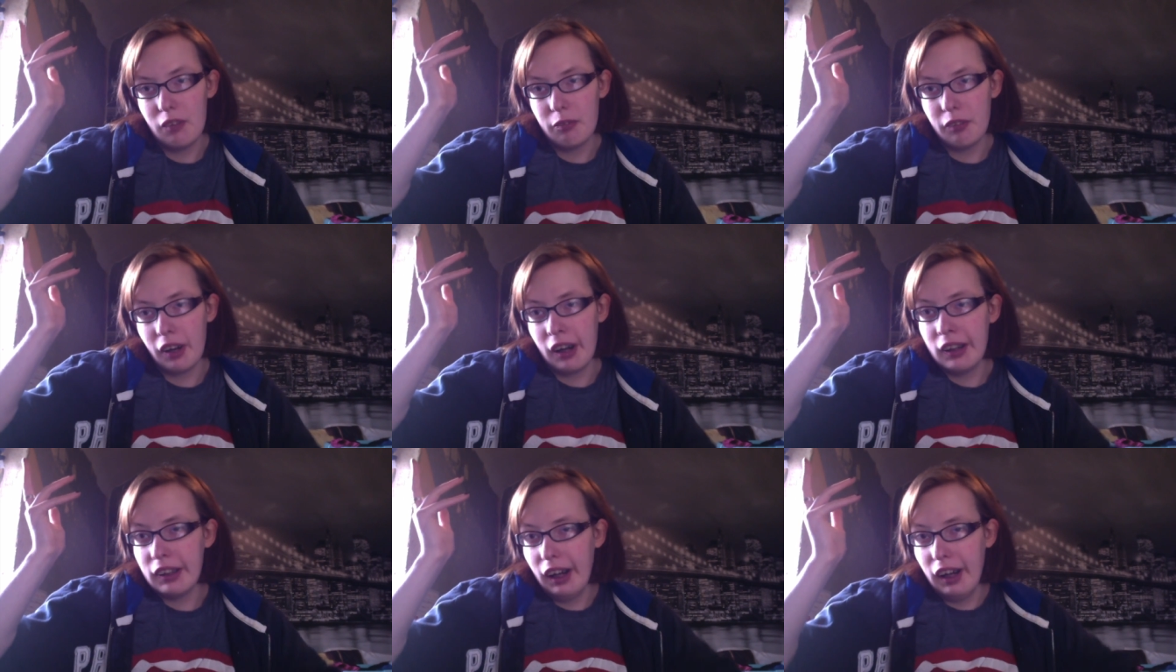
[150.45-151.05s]

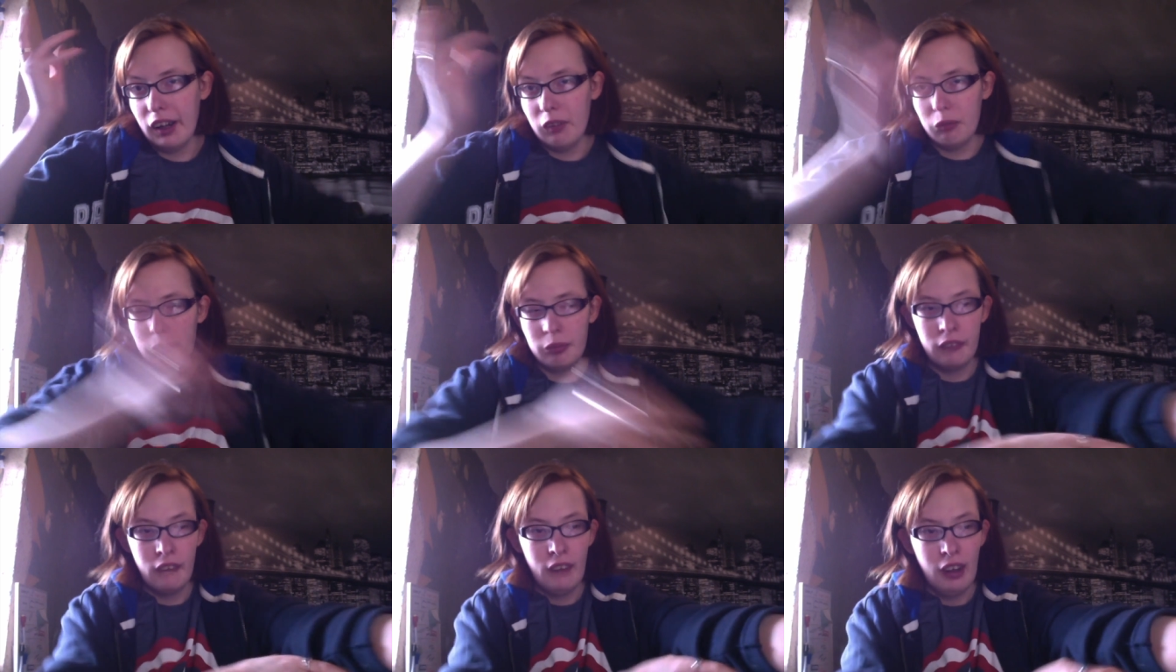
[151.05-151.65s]
find out.
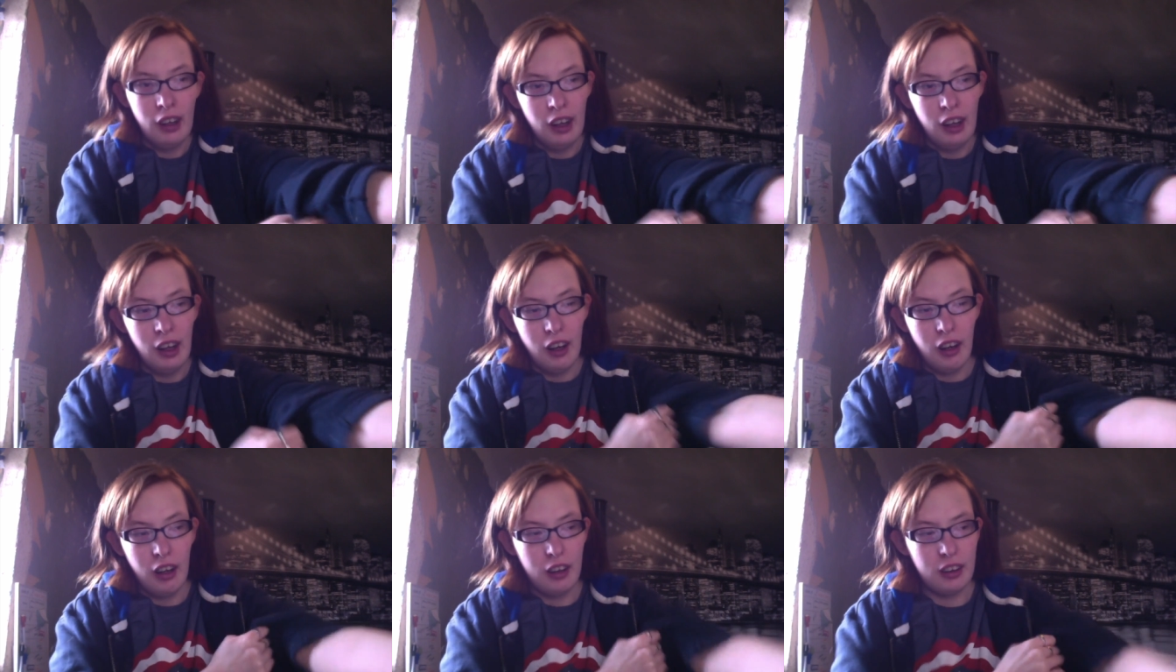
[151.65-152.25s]

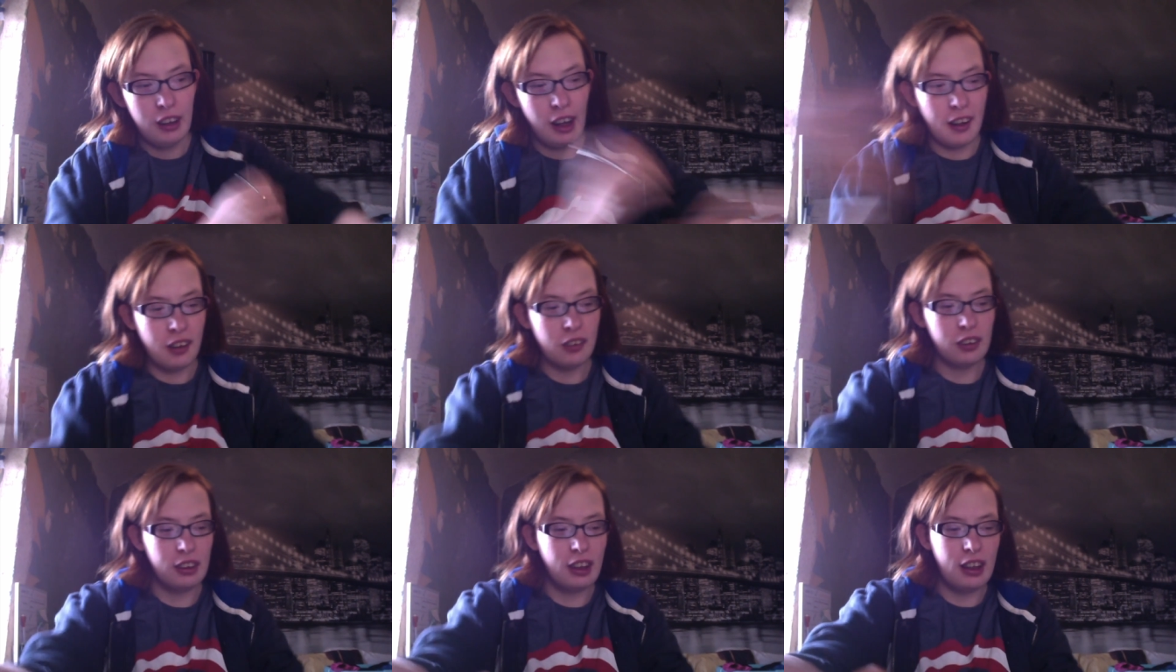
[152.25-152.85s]

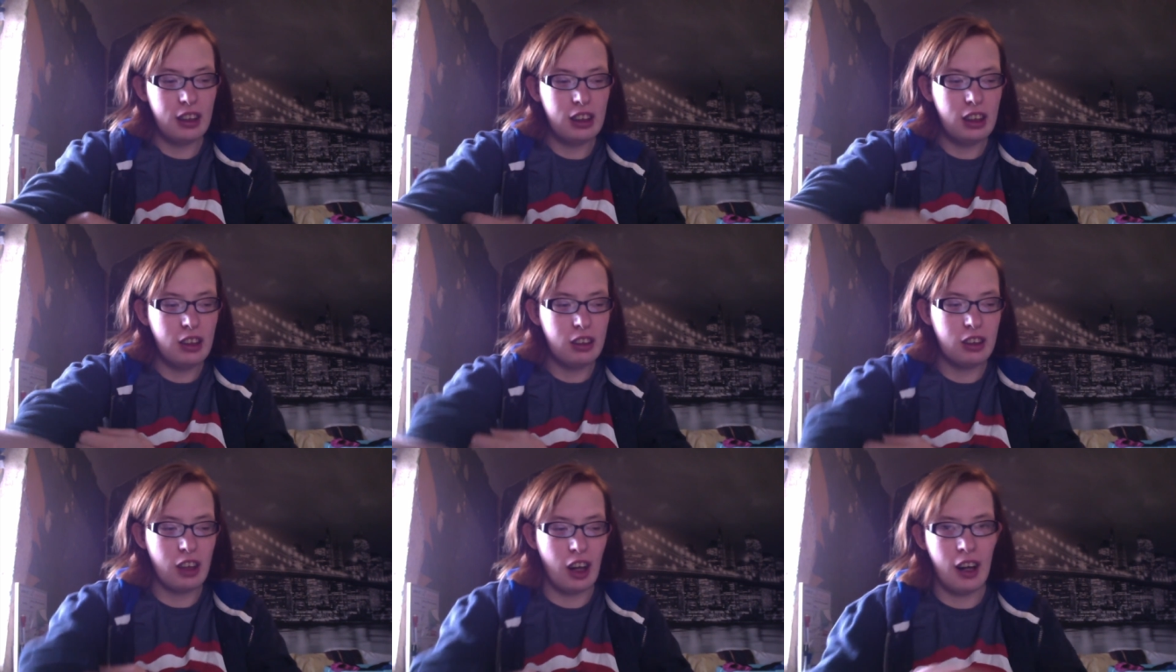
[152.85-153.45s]
Now, this
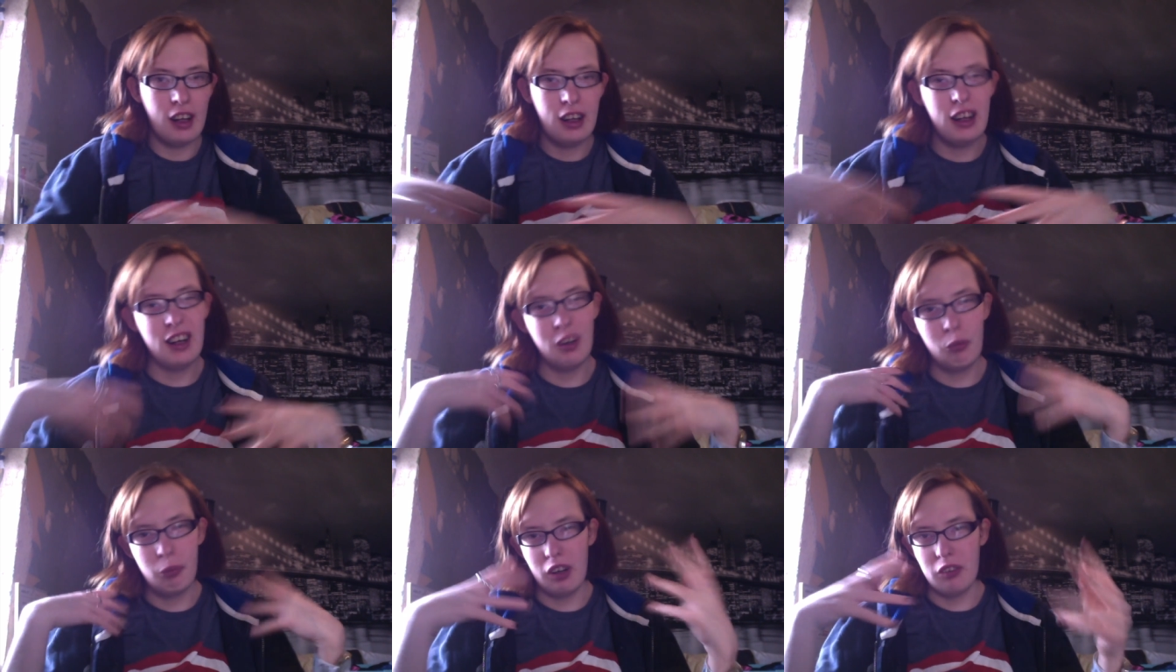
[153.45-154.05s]
is a
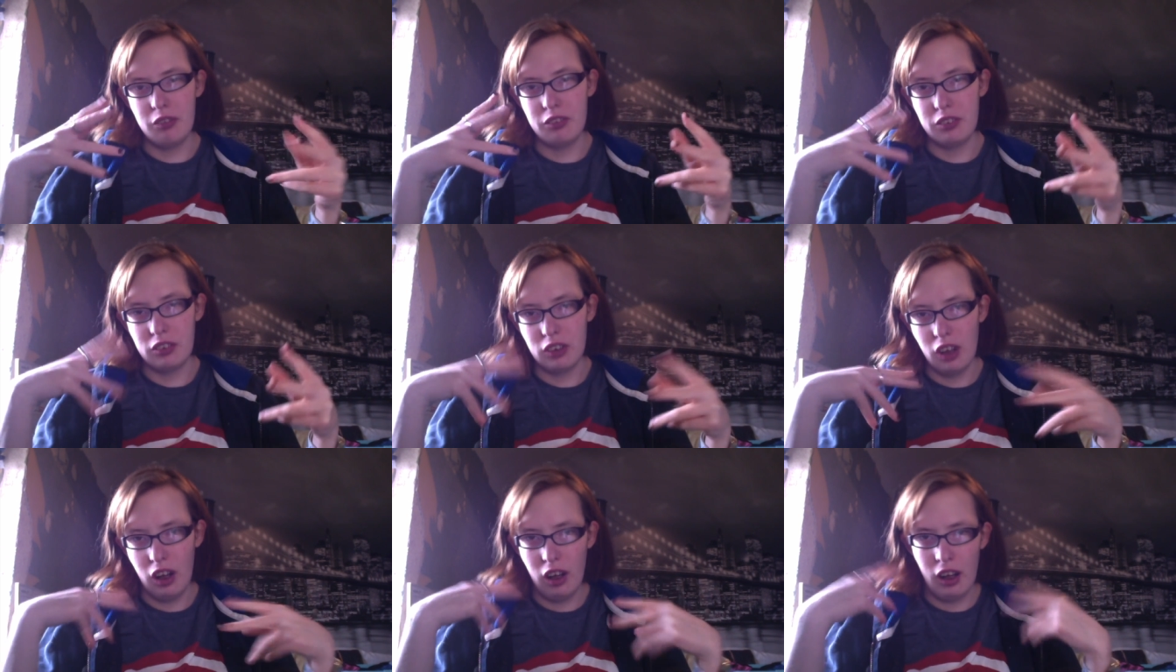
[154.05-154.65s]
little bit of
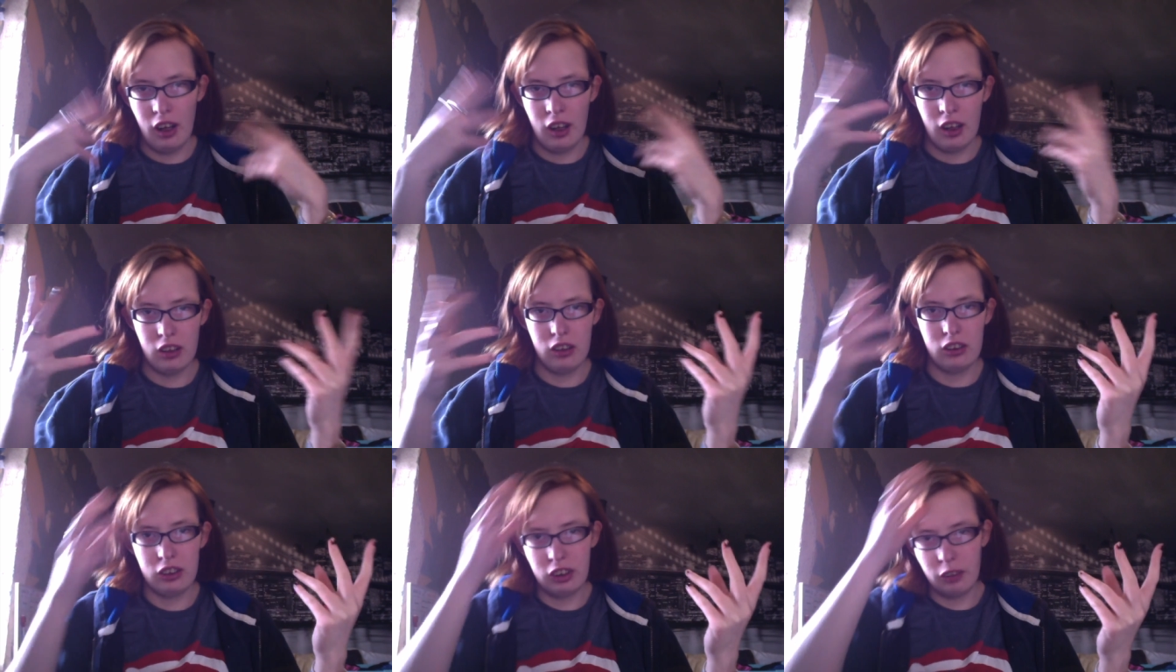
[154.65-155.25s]
uh,
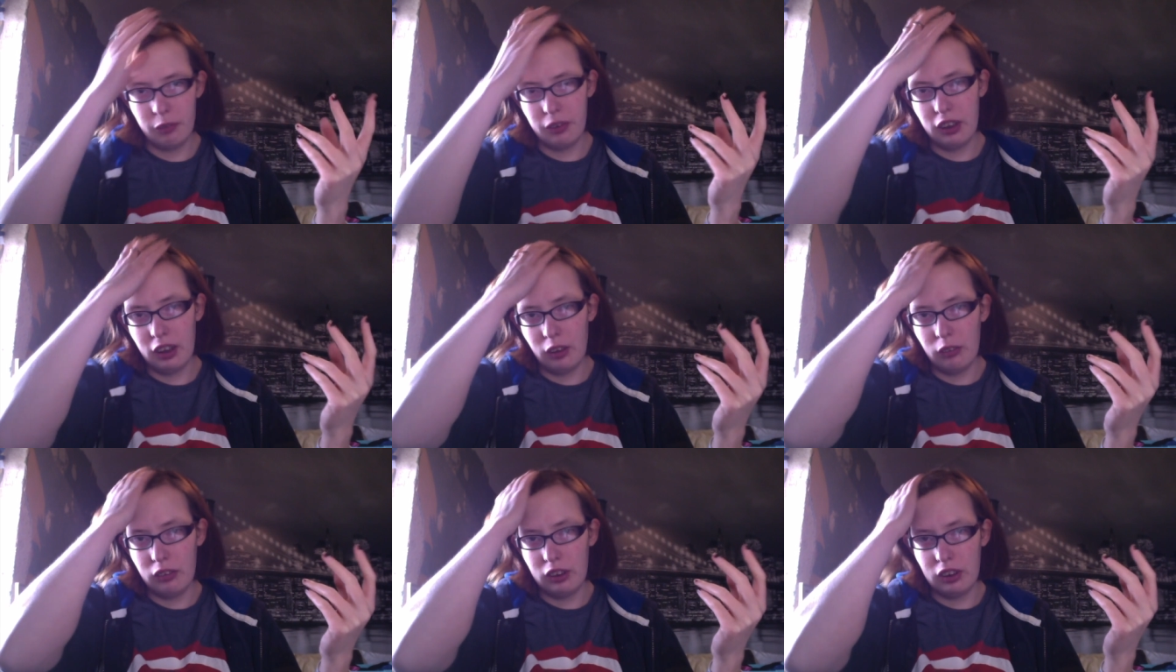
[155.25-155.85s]
something
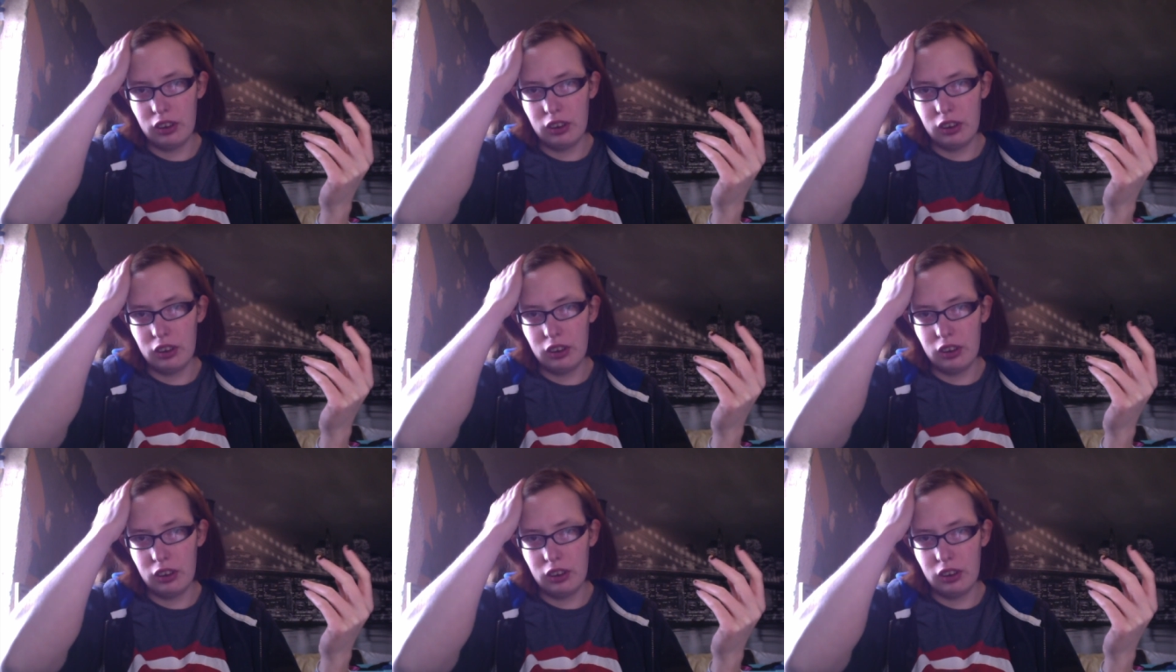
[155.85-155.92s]
little,